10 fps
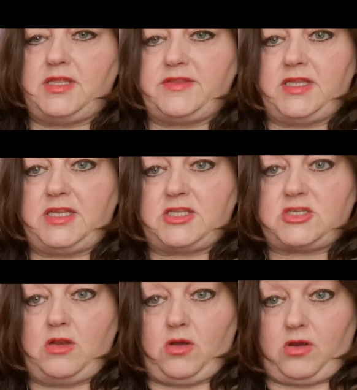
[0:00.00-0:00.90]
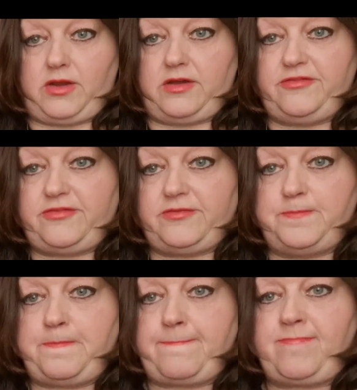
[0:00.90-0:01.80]
and then it's long enough,
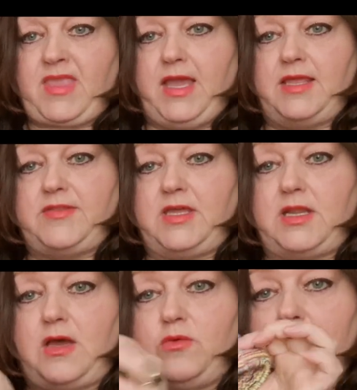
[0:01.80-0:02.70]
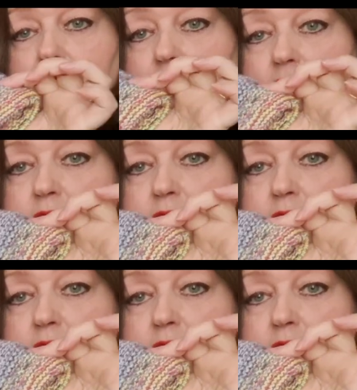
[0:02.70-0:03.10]
and then I will